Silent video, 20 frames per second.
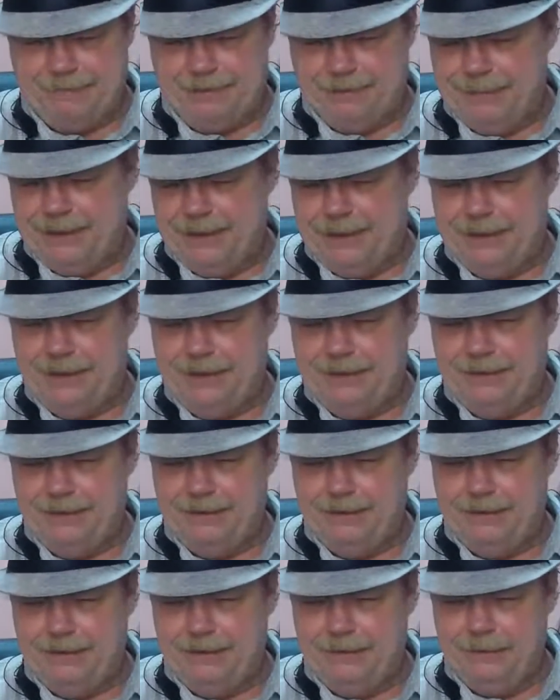
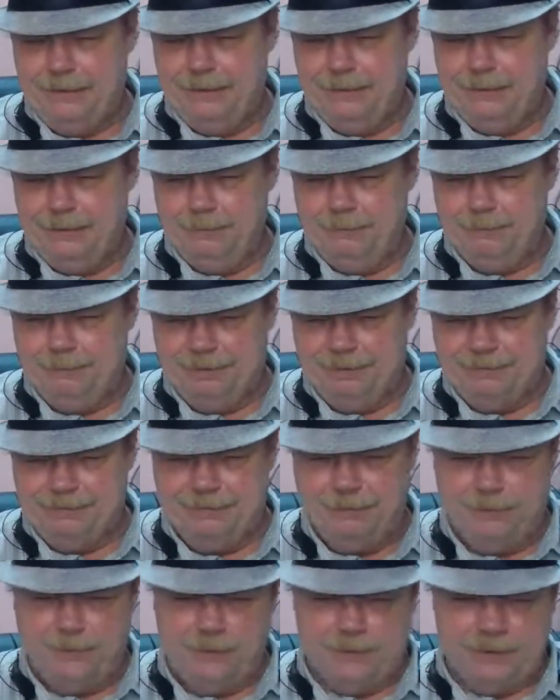Mini
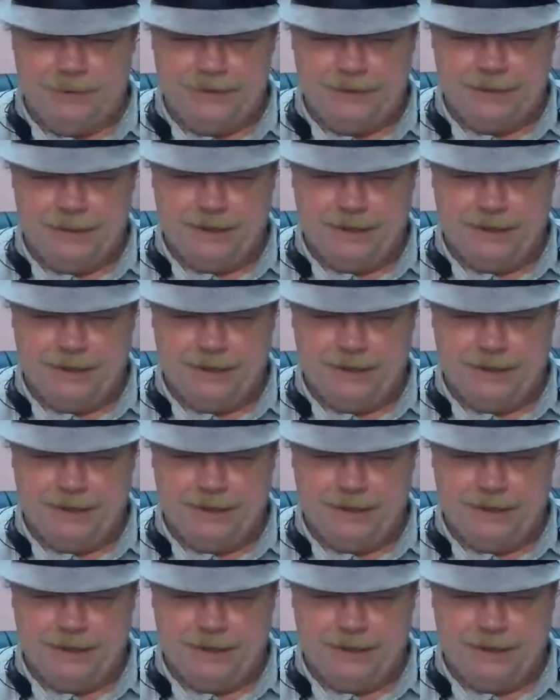before